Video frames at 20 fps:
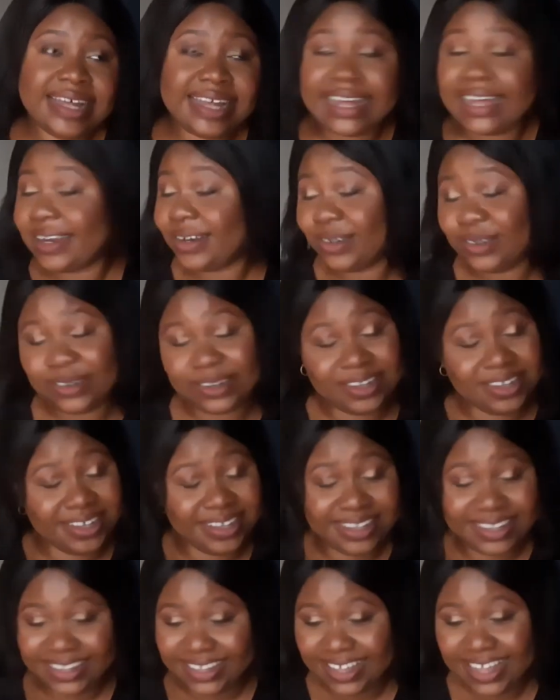I don't
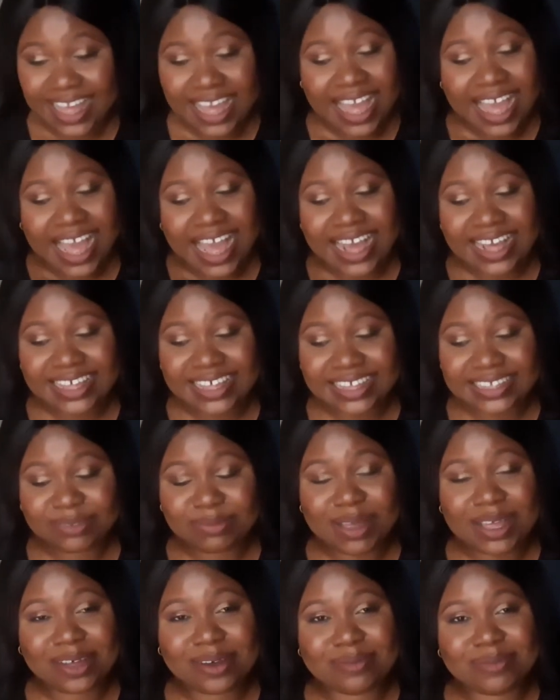know. I guess
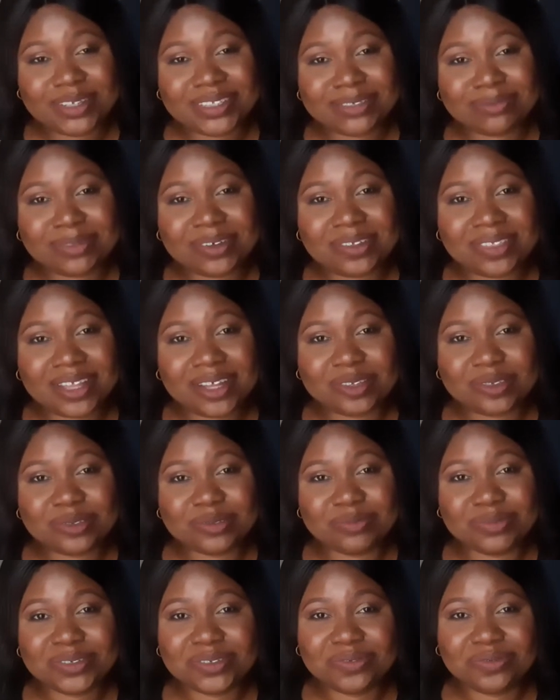my comment about that
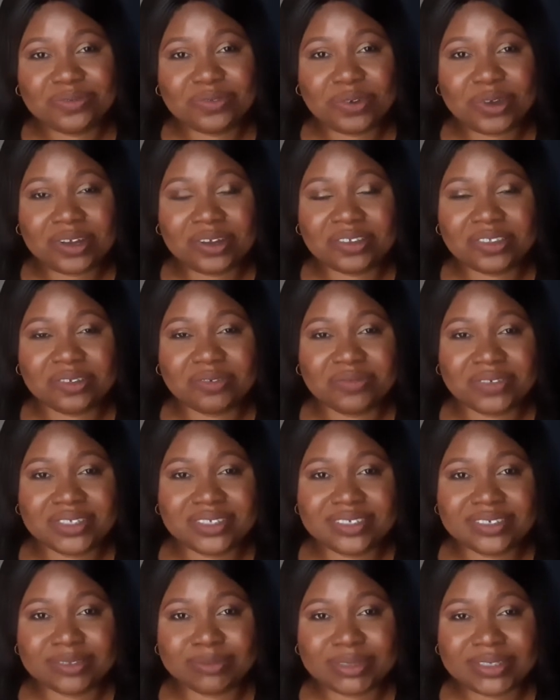would be for another
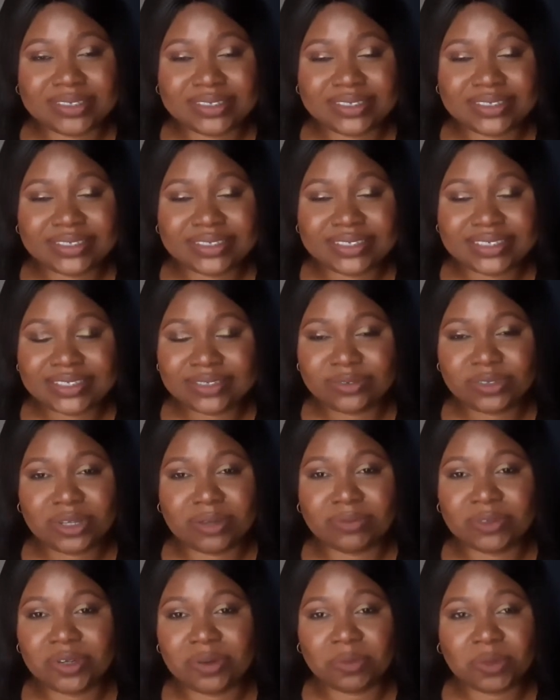video, because in this video
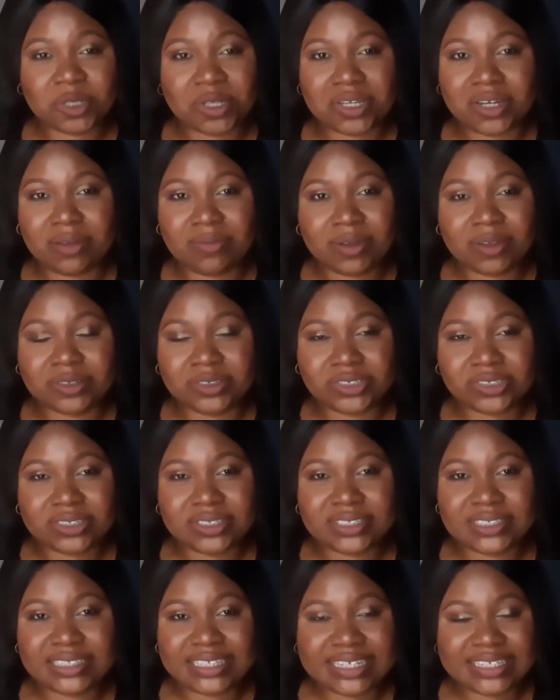I'm going to be talking about
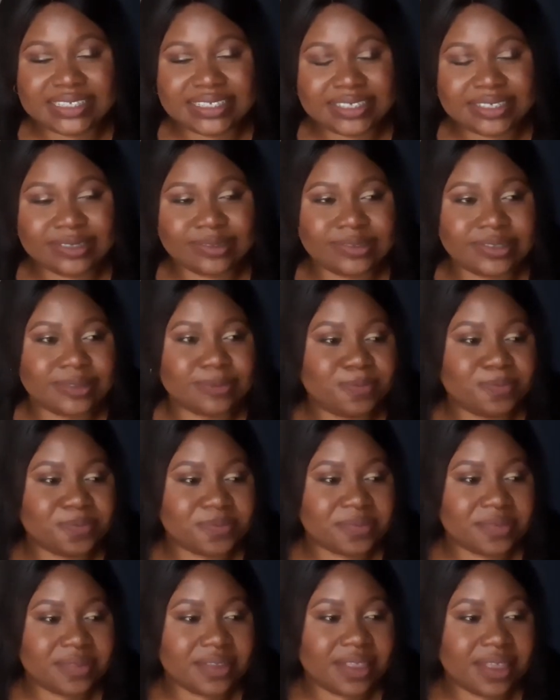just dentistry.
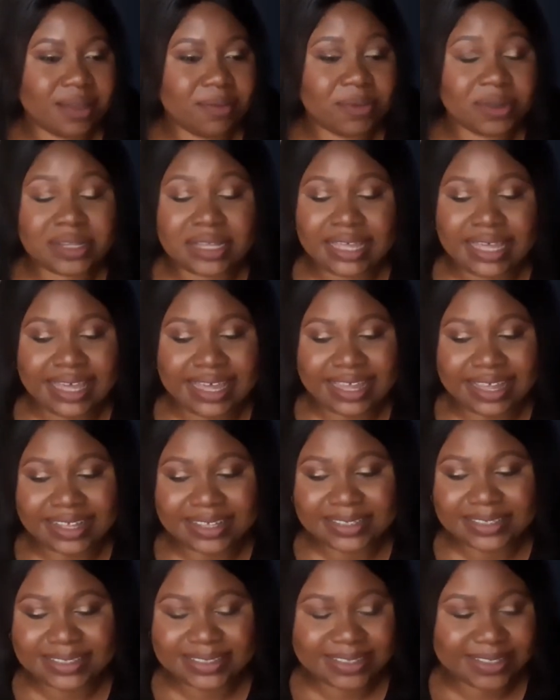But yeah,
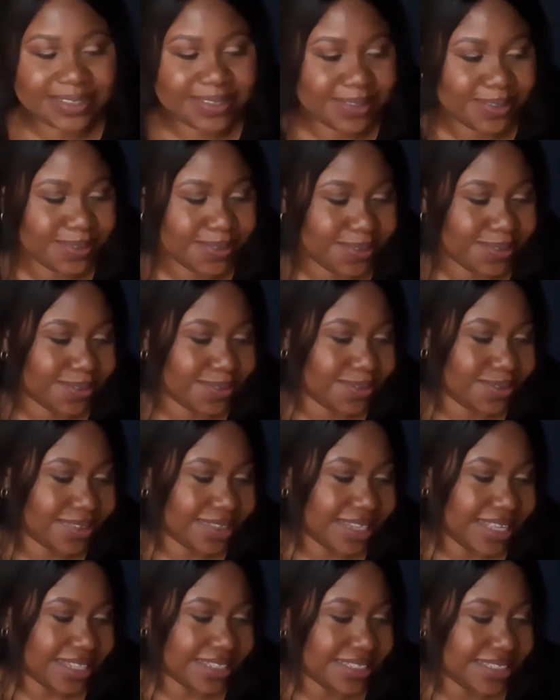so
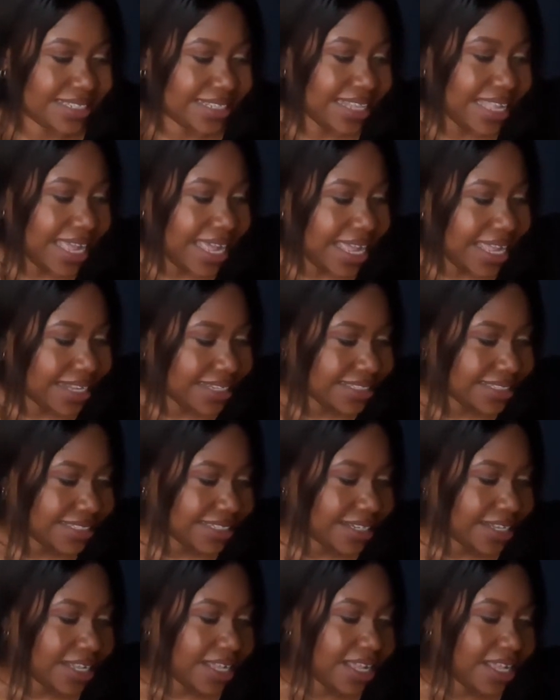that's that.
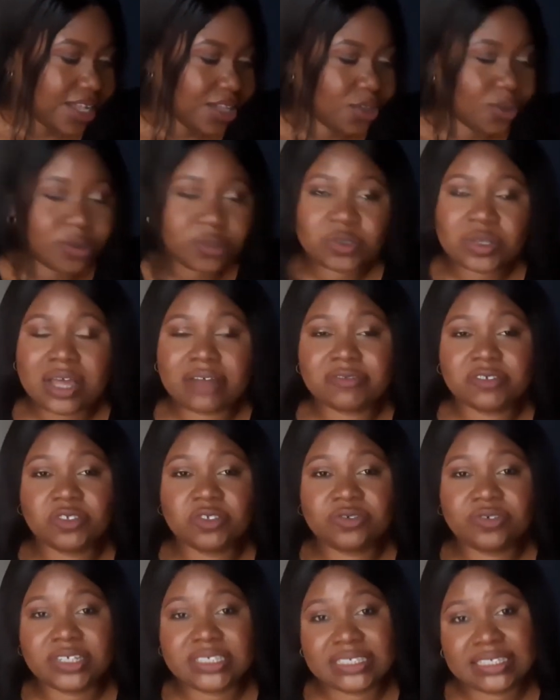You also have to
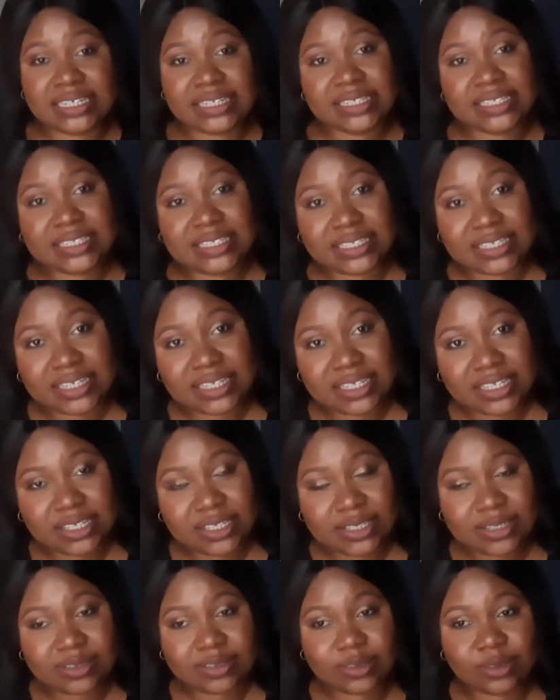do residency.
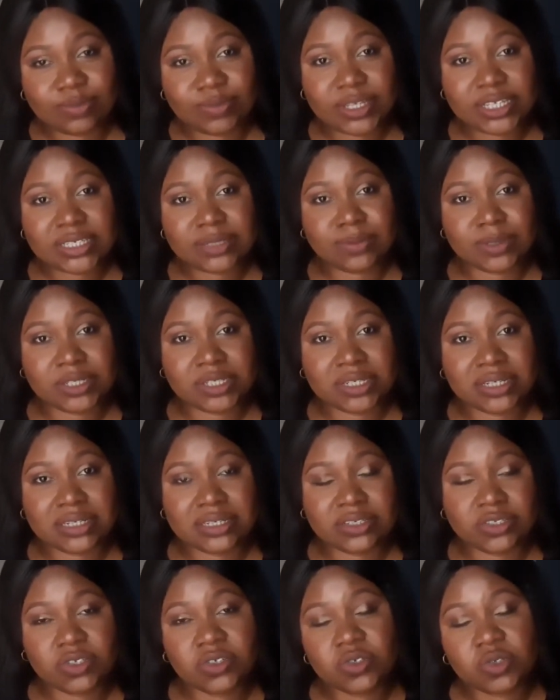So to be a
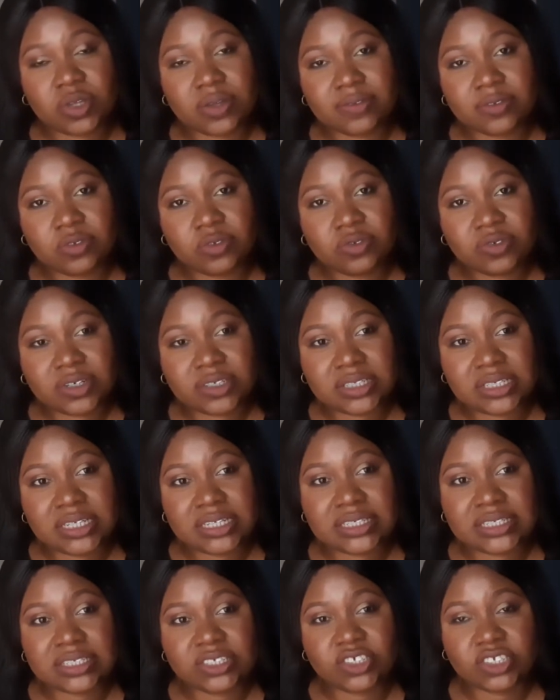specialist, you also have to do
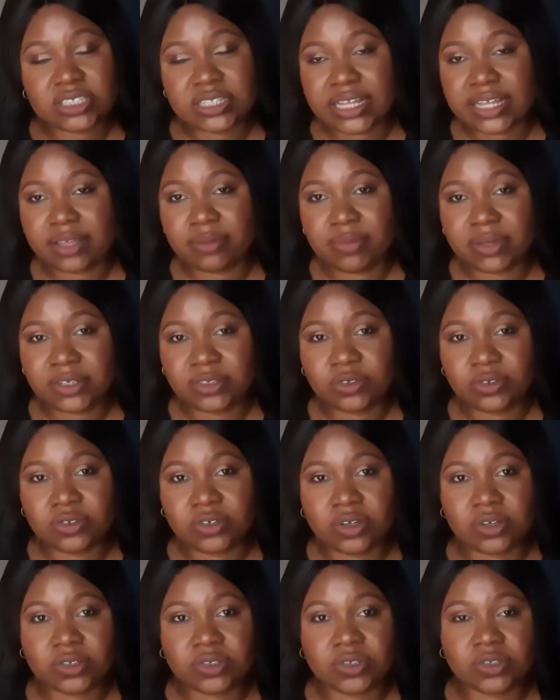residency just like a medical
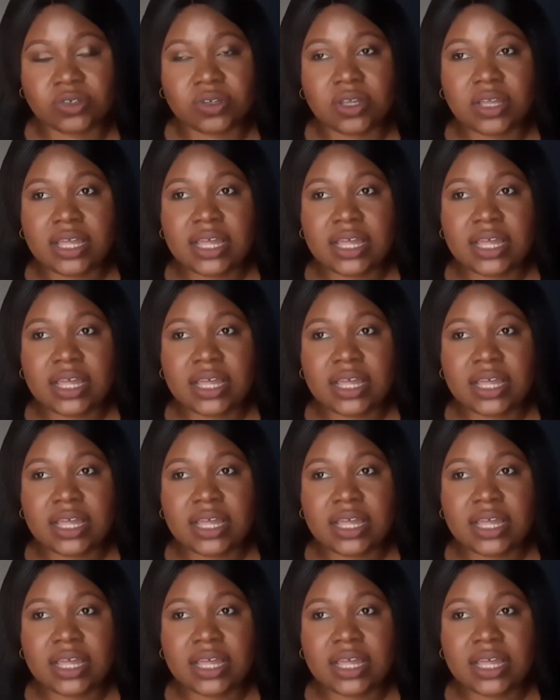doctor.